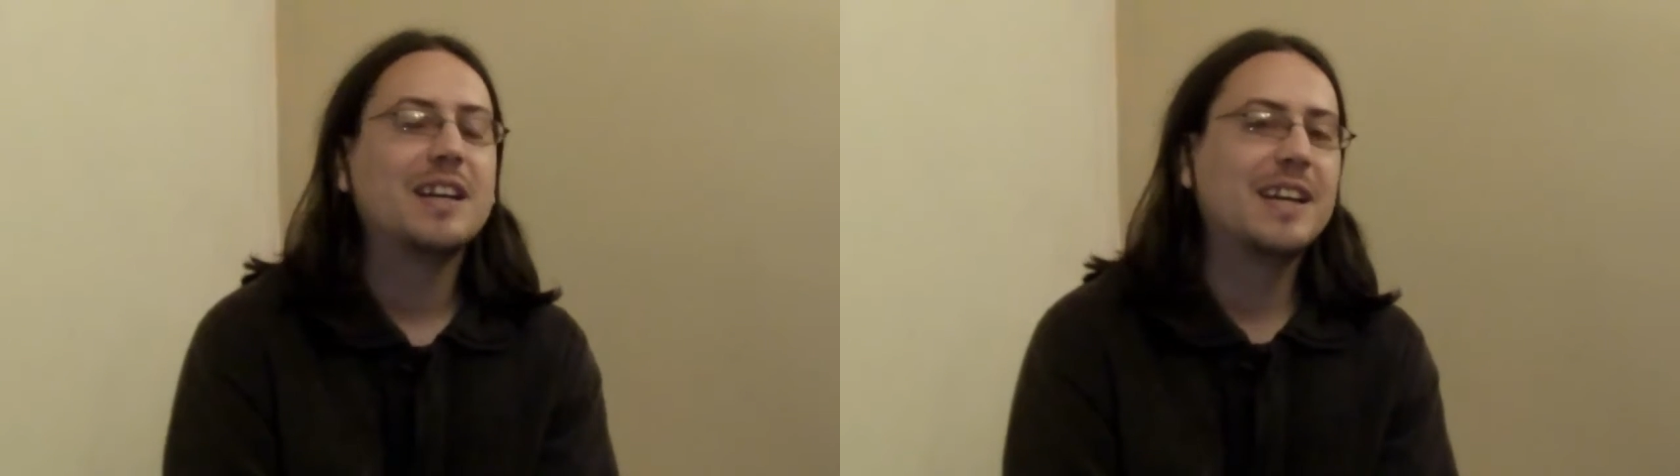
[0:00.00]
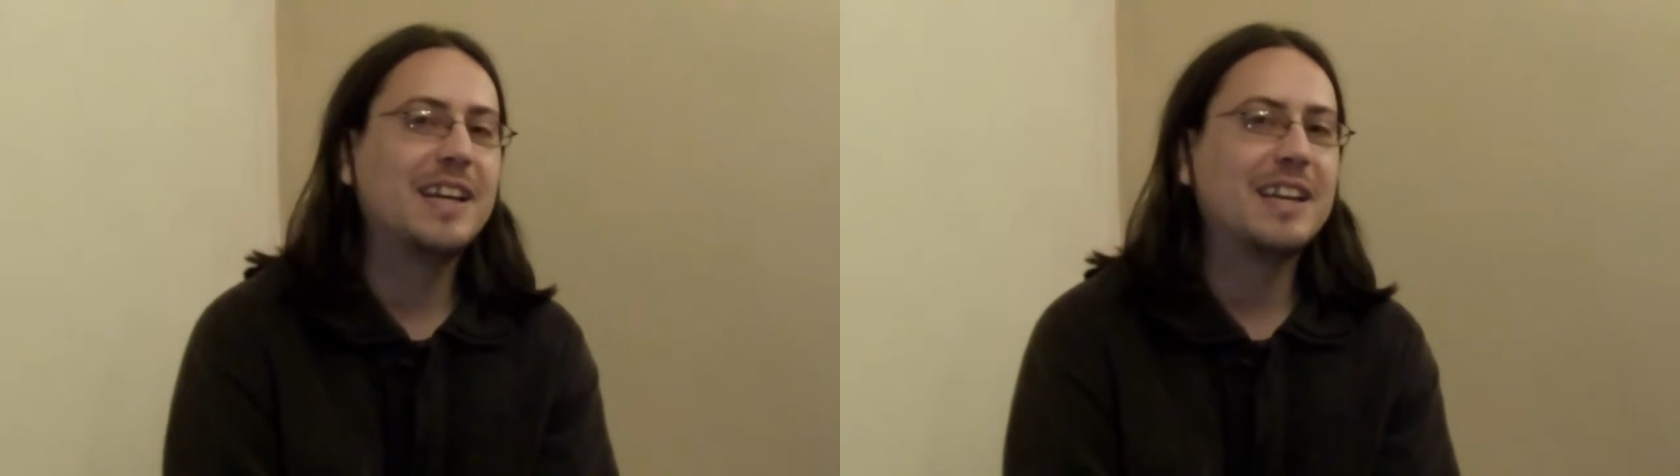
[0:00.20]

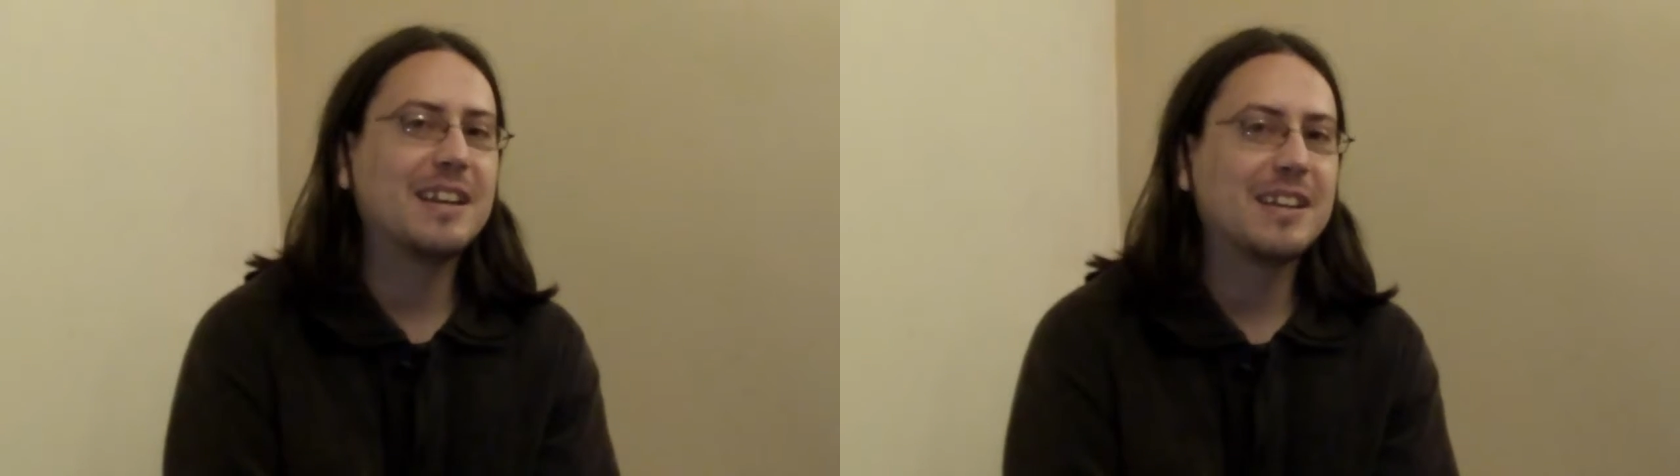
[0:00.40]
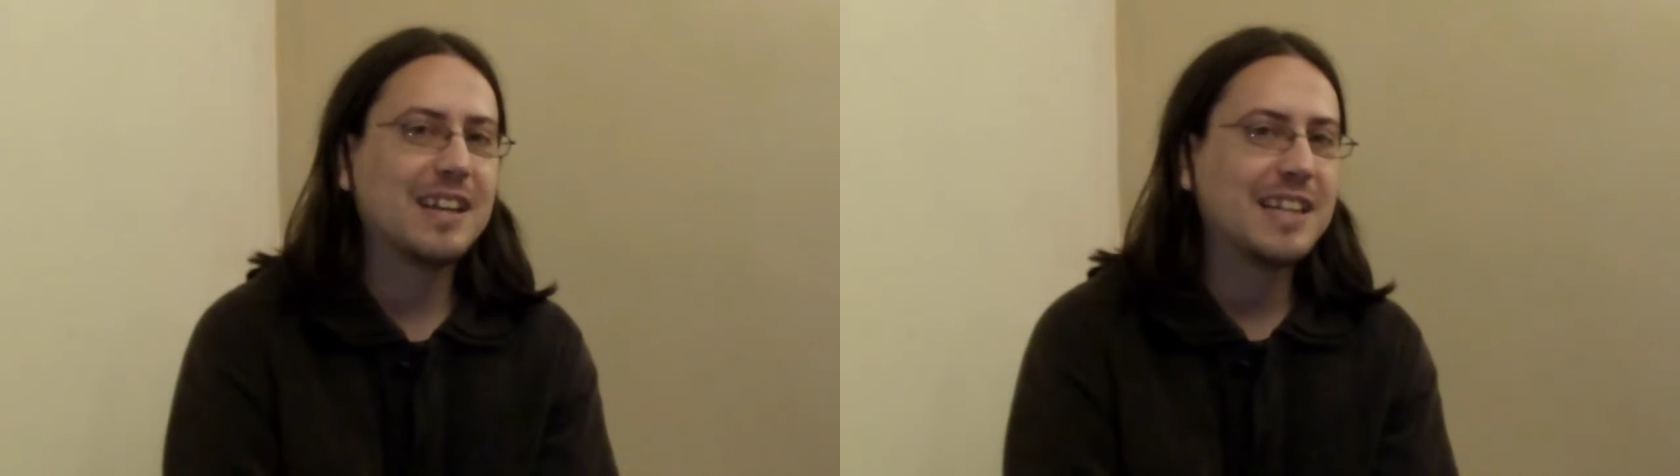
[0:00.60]
it
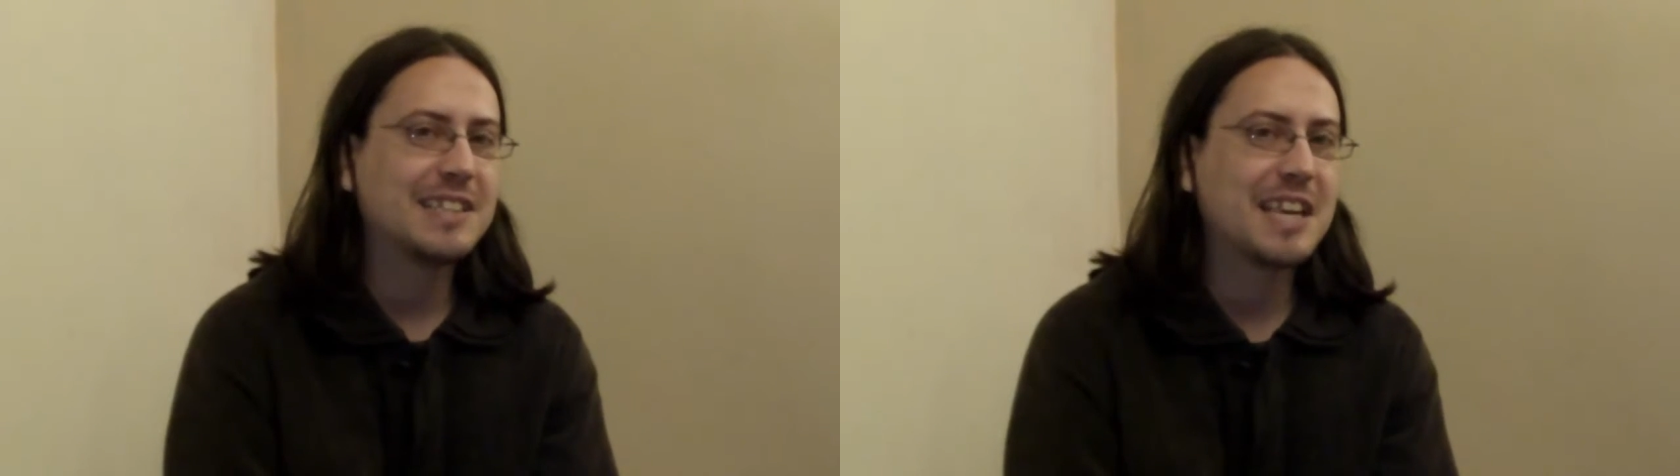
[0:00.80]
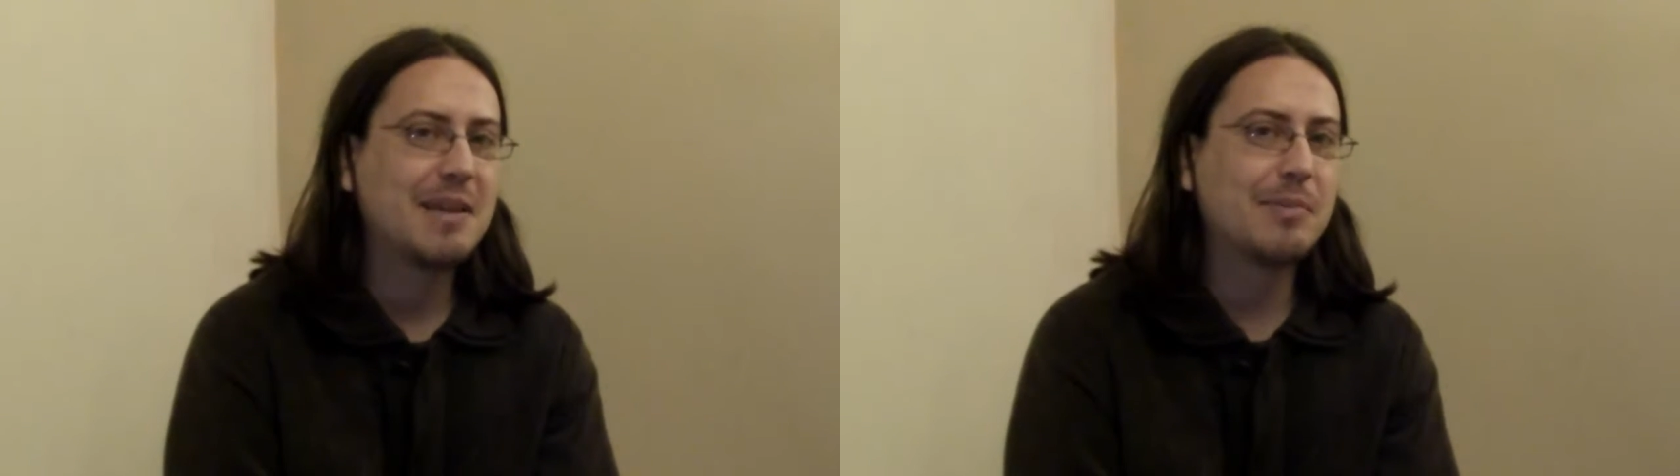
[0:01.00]

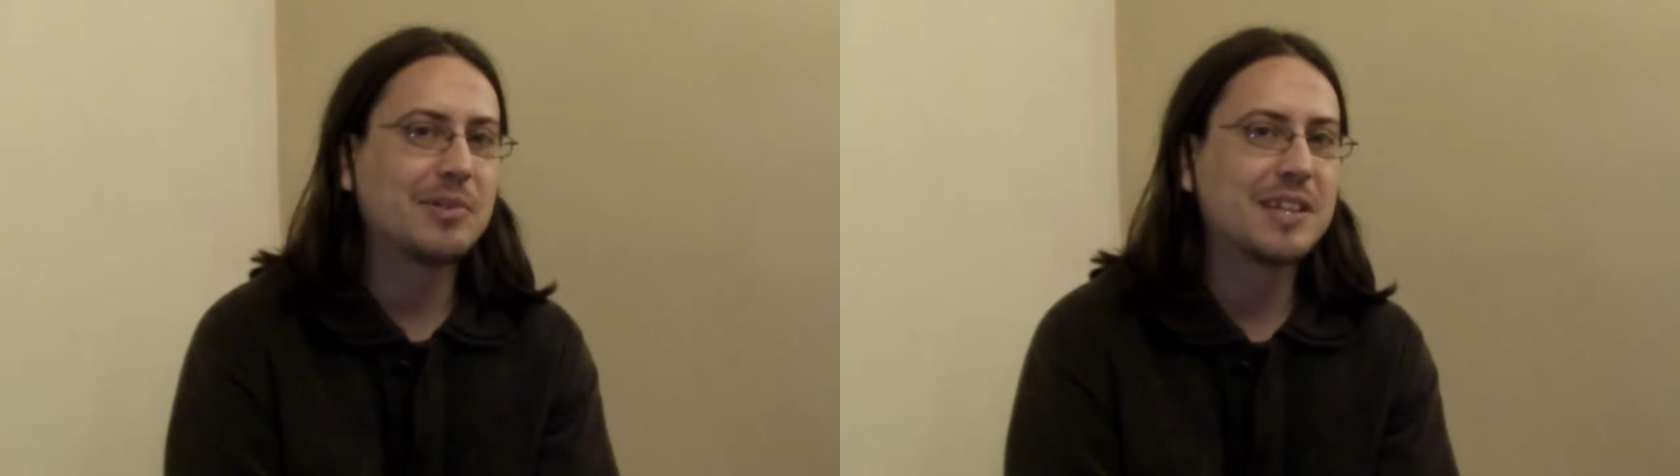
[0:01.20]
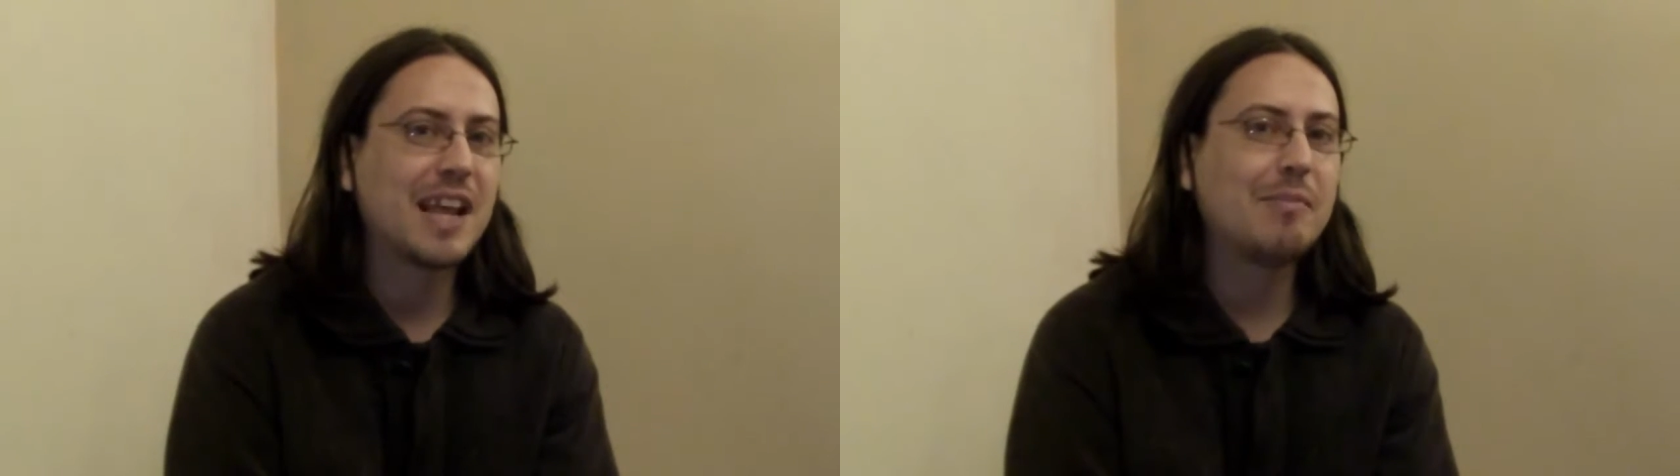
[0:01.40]
has
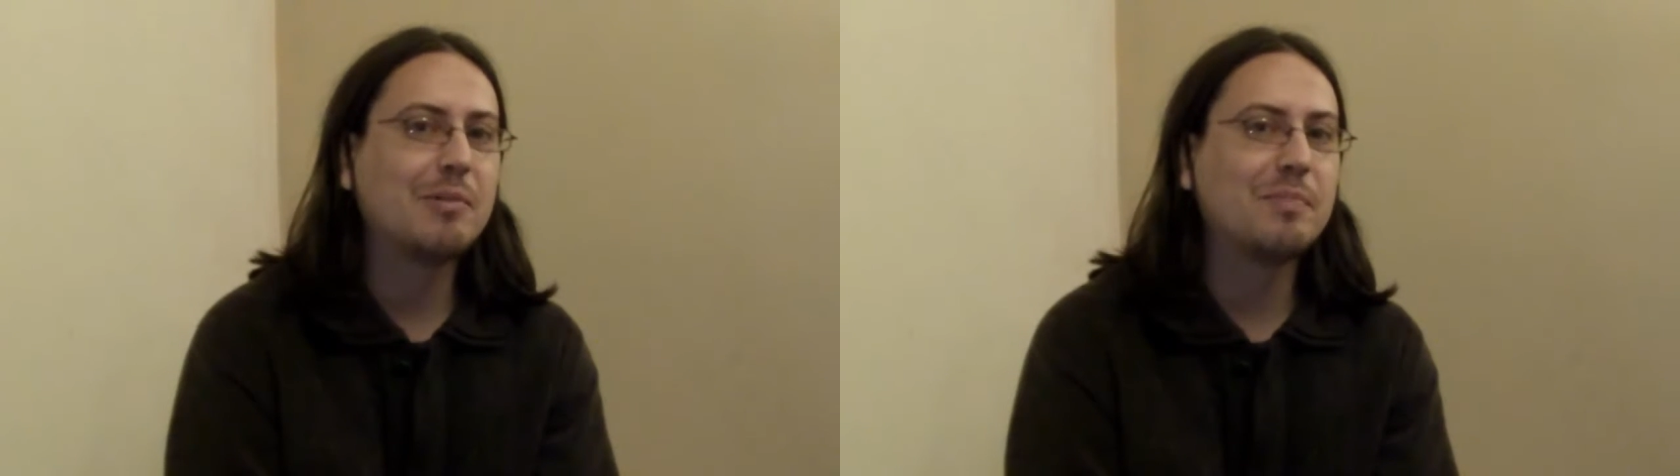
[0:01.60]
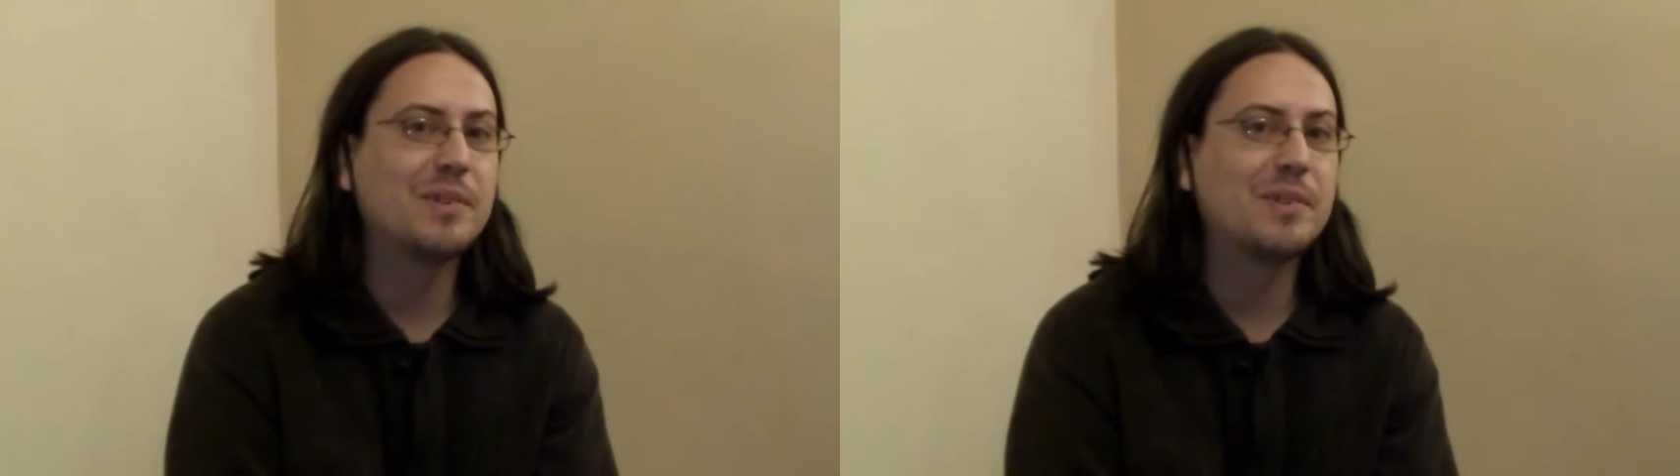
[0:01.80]
keyboard enabled,